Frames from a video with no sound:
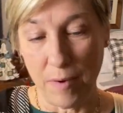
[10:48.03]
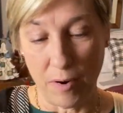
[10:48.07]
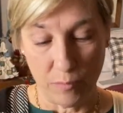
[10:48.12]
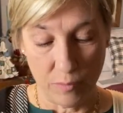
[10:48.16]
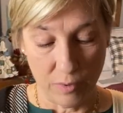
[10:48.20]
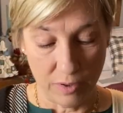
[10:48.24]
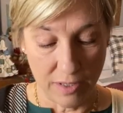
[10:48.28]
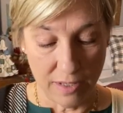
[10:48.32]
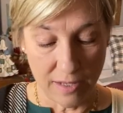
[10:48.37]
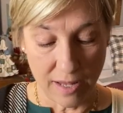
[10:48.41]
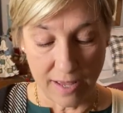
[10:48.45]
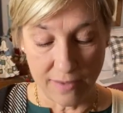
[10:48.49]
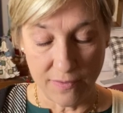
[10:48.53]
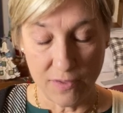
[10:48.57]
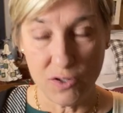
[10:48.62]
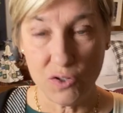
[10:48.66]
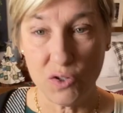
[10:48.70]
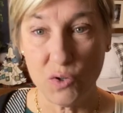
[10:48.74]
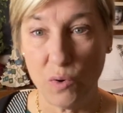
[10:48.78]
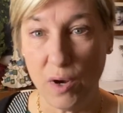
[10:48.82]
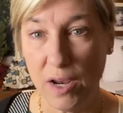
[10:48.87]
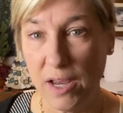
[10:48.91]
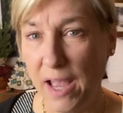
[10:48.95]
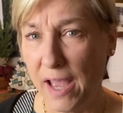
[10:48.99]
really like
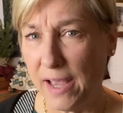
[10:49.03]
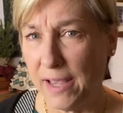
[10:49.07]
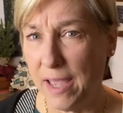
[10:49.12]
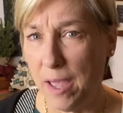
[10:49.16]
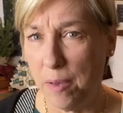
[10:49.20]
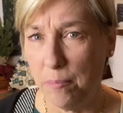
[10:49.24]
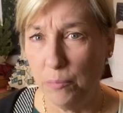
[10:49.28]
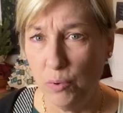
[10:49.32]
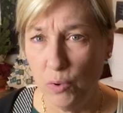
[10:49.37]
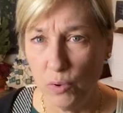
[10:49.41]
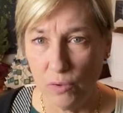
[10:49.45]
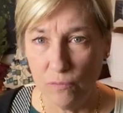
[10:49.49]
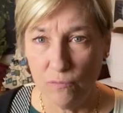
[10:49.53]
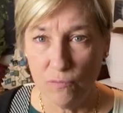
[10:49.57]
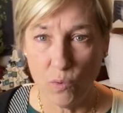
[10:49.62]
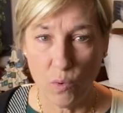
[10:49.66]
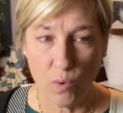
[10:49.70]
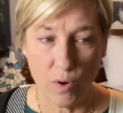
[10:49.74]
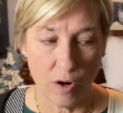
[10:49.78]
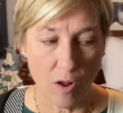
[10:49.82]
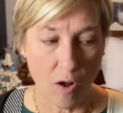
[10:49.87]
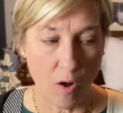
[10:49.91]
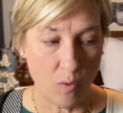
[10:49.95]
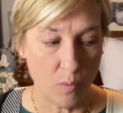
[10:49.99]
this ring. I kept pulling
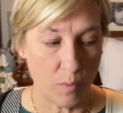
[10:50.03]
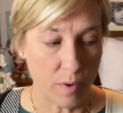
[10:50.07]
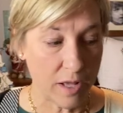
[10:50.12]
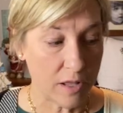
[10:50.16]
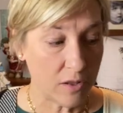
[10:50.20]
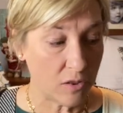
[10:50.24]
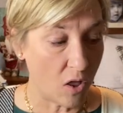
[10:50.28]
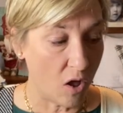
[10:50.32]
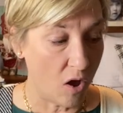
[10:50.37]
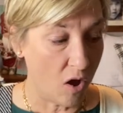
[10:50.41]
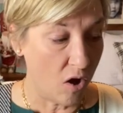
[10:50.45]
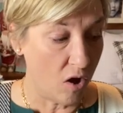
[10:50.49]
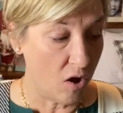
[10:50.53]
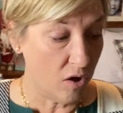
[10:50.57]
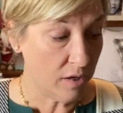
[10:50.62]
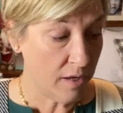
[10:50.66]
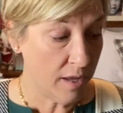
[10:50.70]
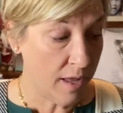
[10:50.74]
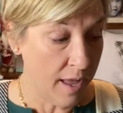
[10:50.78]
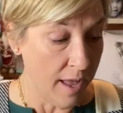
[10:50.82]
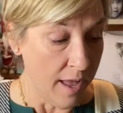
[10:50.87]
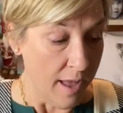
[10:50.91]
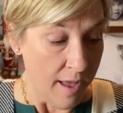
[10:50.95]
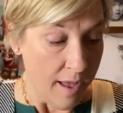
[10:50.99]
for it all week long.
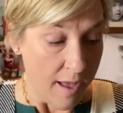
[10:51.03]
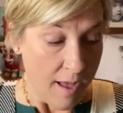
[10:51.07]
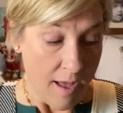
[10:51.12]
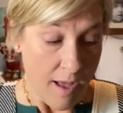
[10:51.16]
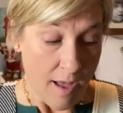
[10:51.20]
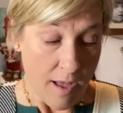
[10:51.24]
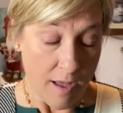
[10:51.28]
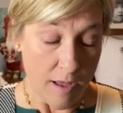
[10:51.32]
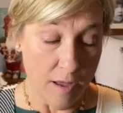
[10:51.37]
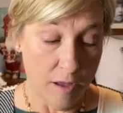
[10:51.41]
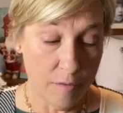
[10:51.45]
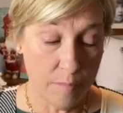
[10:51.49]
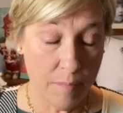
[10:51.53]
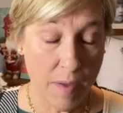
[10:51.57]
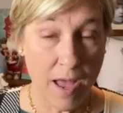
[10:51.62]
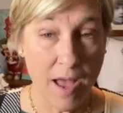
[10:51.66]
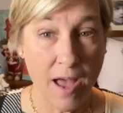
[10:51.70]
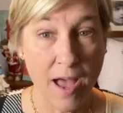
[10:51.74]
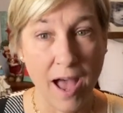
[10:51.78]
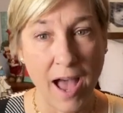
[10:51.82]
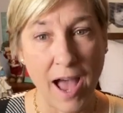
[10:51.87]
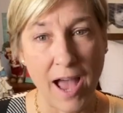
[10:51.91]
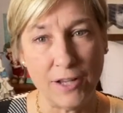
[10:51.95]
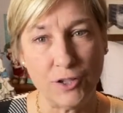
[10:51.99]
Um,
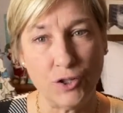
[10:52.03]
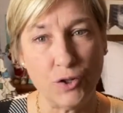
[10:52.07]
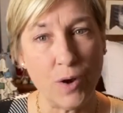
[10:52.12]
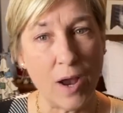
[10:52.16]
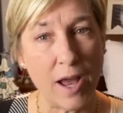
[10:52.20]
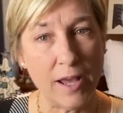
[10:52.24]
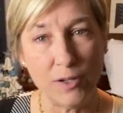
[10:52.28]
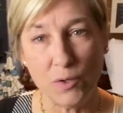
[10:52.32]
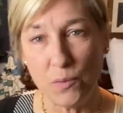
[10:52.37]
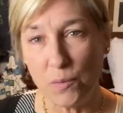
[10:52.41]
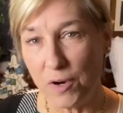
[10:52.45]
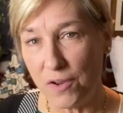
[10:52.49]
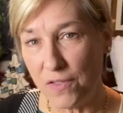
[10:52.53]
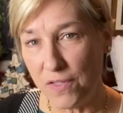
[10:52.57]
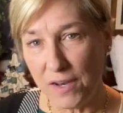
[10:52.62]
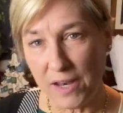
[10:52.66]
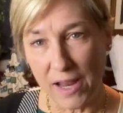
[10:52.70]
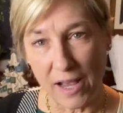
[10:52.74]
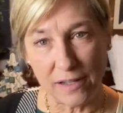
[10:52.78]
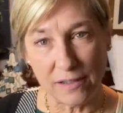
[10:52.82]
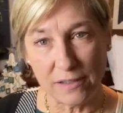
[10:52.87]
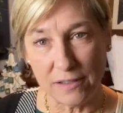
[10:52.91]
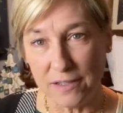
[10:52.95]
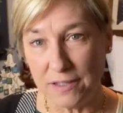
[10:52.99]
I tried to wear the
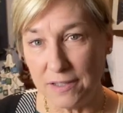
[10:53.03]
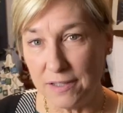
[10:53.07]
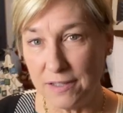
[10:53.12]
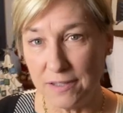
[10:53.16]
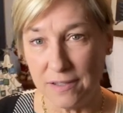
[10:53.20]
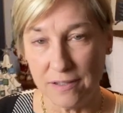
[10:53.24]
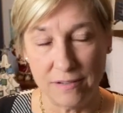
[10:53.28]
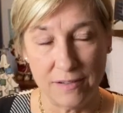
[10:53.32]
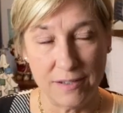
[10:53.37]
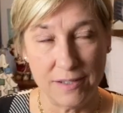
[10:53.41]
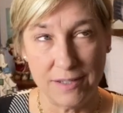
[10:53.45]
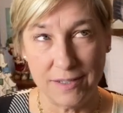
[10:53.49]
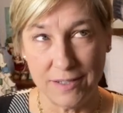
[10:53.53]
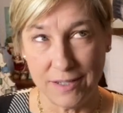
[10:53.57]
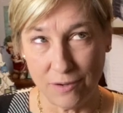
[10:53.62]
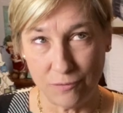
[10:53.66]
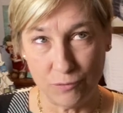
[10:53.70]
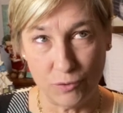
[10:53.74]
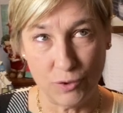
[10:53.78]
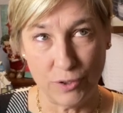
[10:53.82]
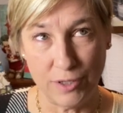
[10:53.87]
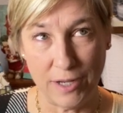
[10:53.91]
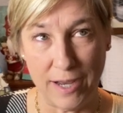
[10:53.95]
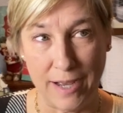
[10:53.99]
necklace
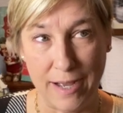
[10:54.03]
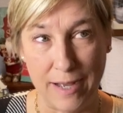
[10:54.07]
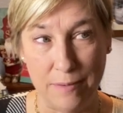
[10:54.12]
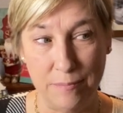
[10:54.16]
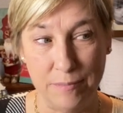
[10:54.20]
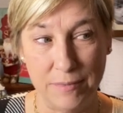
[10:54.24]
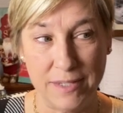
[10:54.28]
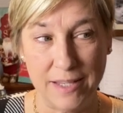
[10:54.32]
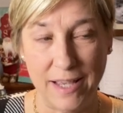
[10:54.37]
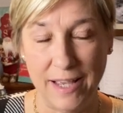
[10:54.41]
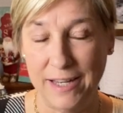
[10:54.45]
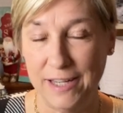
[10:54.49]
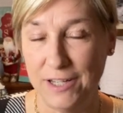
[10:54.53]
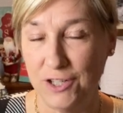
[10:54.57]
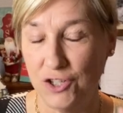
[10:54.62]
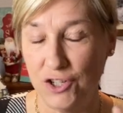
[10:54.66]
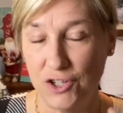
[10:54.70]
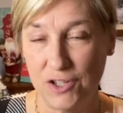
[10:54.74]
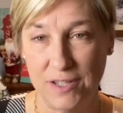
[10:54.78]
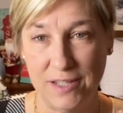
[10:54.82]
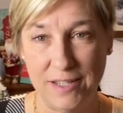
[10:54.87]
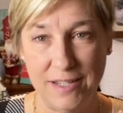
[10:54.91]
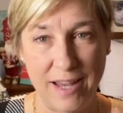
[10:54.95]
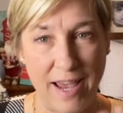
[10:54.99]
several times and it
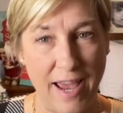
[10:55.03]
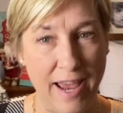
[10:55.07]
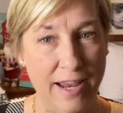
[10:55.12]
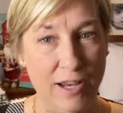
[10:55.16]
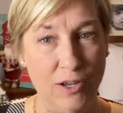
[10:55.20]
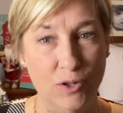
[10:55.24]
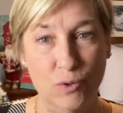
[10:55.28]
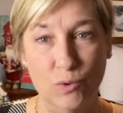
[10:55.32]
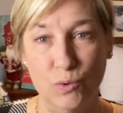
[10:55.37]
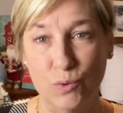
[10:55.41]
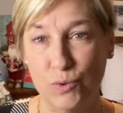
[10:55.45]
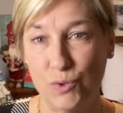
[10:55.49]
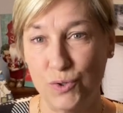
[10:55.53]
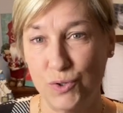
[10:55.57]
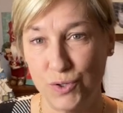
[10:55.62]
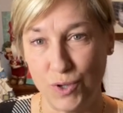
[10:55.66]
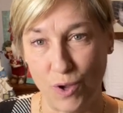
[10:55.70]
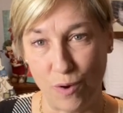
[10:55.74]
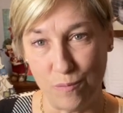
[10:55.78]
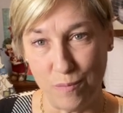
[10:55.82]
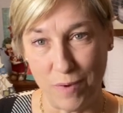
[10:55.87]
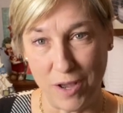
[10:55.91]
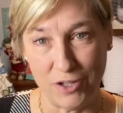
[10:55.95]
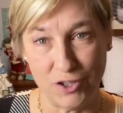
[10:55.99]
just tangled
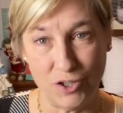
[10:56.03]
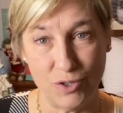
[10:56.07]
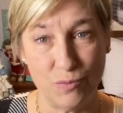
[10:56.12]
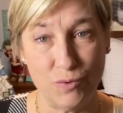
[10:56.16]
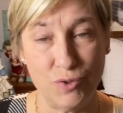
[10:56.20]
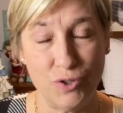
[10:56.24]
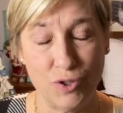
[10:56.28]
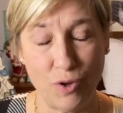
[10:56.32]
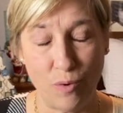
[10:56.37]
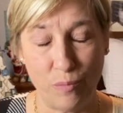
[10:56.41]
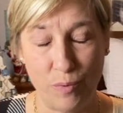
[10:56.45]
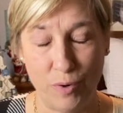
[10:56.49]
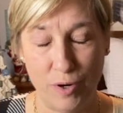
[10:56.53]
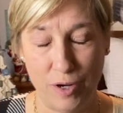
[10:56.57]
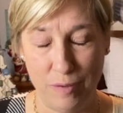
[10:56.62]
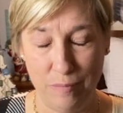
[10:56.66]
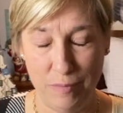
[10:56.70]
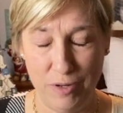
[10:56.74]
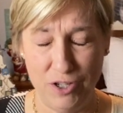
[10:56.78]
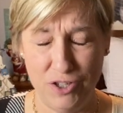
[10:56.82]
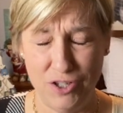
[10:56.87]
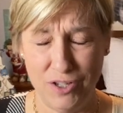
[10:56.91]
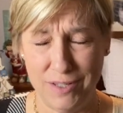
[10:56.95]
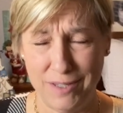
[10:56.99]
so much. It was so pretty,
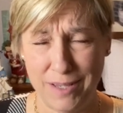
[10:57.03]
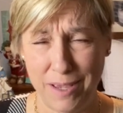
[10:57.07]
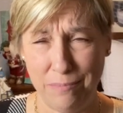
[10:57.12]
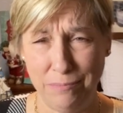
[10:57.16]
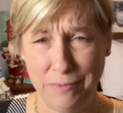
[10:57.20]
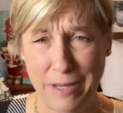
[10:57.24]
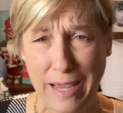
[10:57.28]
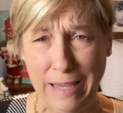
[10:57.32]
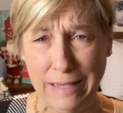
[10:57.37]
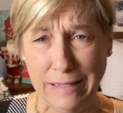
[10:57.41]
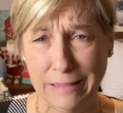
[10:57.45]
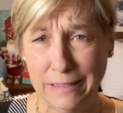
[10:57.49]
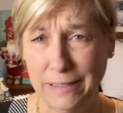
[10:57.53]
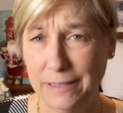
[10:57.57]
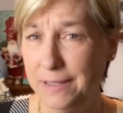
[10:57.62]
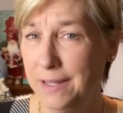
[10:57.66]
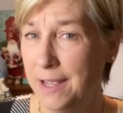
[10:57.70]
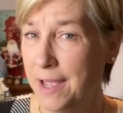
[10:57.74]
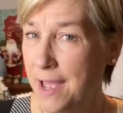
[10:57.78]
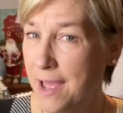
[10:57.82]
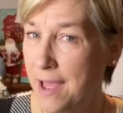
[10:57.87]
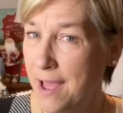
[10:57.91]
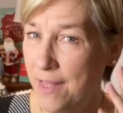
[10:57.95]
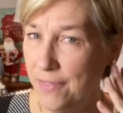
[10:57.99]
but it just kept tangling.
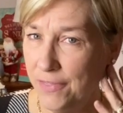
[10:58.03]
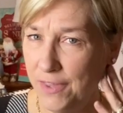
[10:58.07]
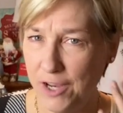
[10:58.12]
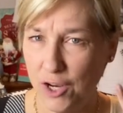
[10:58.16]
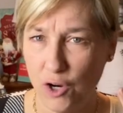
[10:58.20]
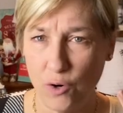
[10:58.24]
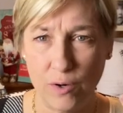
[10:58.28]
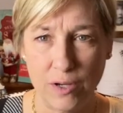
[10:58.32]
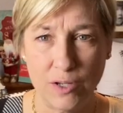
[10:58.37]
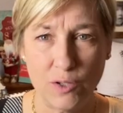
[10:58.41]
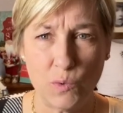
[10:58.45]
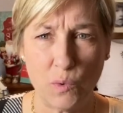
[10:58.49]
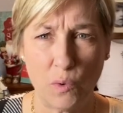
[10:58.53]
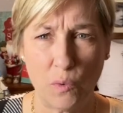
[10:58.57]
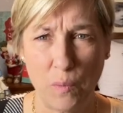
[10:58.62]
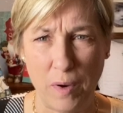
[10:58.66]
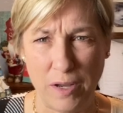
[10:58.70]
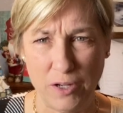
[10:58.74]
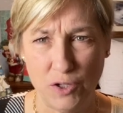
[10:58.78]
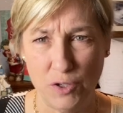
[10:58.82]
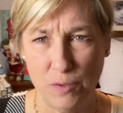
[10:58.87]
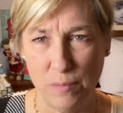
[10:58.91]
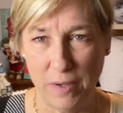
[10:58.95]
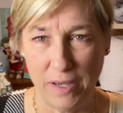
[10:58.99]
The earrings were way
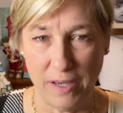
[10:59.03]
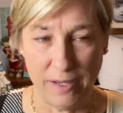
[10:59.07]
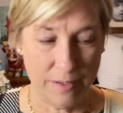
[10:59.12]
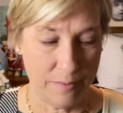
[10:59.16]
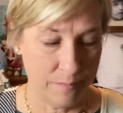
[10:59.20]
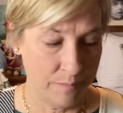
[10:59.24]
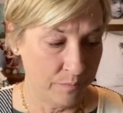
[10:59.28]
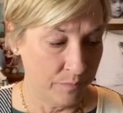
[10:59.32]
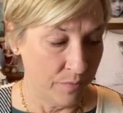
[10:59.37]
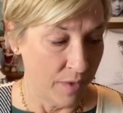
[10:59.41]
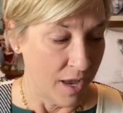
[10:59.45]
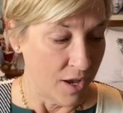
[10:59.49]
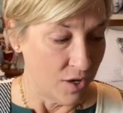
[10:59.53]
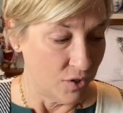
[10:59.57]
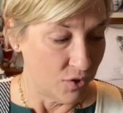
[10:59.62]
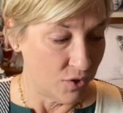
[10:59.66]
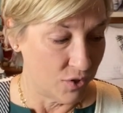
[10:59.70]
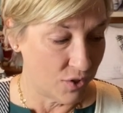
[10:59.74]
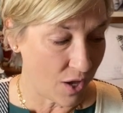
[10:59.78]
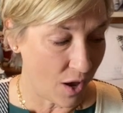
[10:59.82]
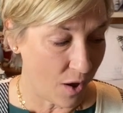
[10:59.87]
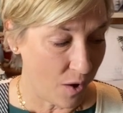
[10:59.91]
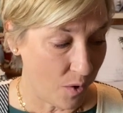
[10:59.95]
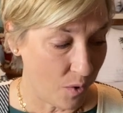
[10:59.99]
too big.
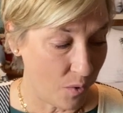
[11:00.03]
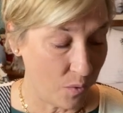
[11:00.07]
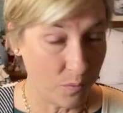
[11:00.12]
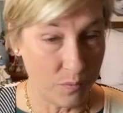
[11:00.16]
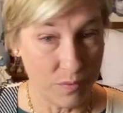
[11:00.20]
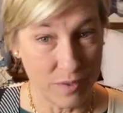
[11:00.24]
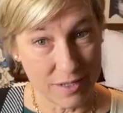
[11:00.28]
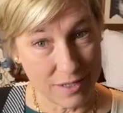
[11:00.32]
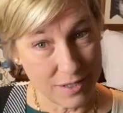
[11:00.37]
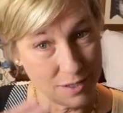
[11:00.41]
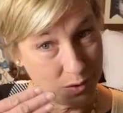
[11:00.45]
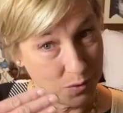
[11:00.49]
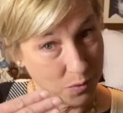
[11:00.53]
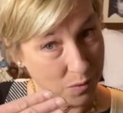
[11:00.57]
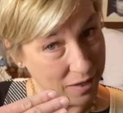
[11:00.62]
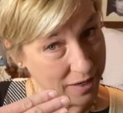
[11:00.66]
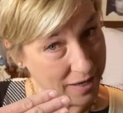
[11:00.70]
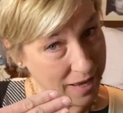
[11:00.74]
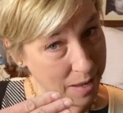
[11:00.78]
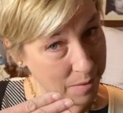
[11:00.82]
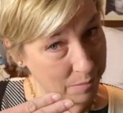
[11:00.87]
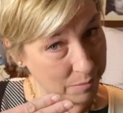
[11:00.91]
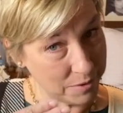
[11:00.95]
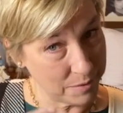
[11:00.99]
So this is what I
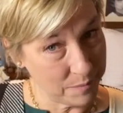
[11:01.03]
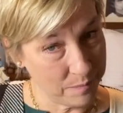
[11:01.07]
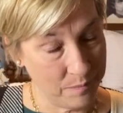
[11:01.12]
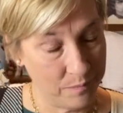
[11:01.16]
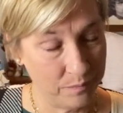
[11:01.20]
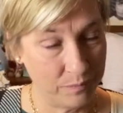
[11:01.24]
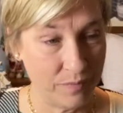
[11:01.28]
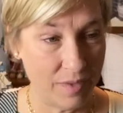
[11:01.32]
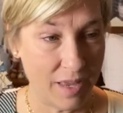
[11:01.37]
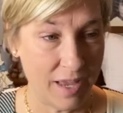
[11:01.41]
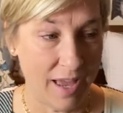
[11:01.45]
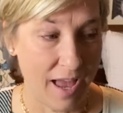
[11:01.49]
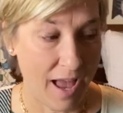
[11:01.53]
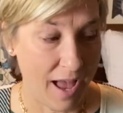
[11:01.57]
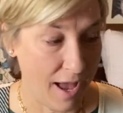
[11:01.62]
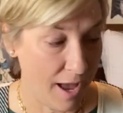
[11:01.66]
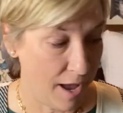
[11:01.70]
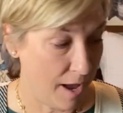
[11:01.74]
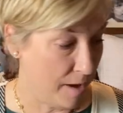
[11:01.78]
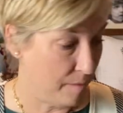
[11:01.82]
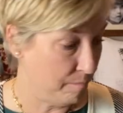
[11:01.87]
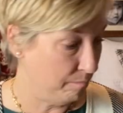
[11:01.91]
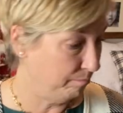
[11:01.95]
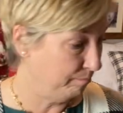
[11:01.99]
kept.
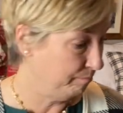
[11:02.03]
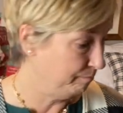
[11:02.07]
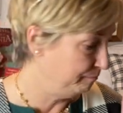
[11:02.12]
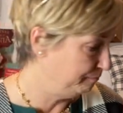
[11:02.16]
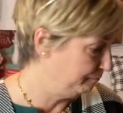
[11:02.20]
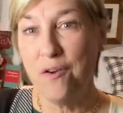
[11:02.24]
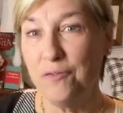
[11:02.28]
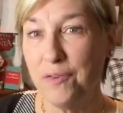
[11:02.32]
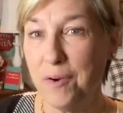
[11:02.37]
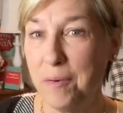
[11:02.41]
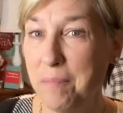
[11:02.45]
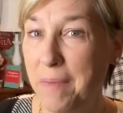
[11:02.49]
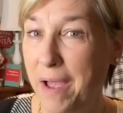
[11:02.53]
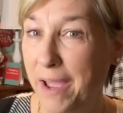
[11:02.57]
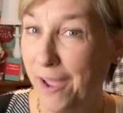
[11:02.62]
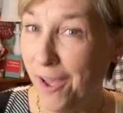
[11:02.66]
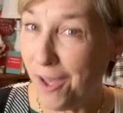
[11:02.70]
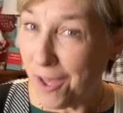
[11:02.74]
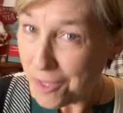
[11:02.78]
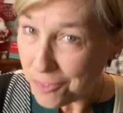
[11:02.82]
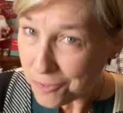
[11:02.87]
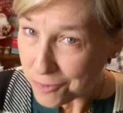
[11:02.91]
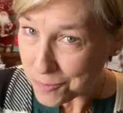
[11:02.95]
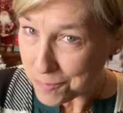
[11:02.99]
Um, from my
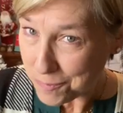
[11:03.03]
other